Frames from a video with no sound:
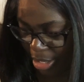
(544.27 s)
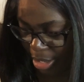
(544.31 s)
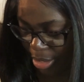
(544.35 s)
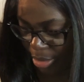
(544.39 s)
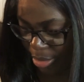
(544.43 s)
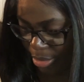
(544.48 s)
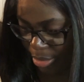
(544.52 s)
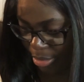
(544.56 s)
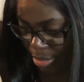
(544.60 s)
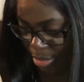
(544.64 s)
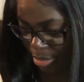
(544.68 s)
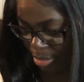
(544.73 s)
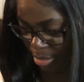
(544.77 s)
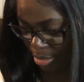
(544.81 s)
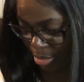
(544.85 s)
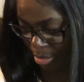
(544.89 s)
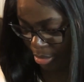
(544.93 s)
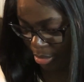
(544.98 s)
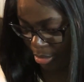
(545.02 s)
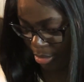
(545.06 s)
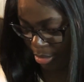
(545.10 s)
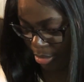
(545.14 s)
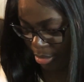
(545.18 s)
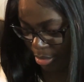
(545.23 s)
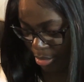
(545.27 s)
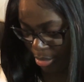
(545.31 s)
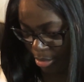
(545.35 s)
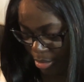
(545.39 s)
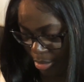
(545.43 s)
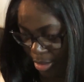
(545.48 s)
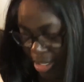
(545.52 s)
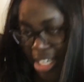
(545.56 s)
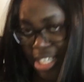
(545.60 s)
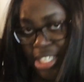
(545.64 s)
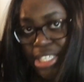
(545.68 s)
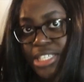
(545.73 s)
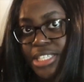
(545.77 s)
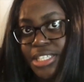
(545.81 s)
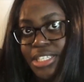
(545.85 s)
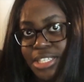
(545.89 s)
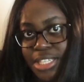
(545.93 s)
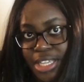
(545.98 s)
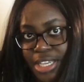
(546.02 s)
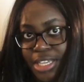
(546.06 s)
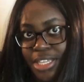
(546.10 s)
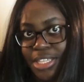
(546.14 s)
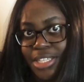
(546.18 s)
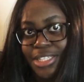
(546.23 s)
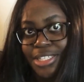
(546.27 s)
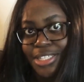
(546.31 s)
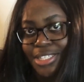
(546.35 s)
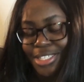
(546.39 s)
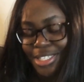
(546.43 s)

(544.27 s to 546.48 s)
out. It's a date.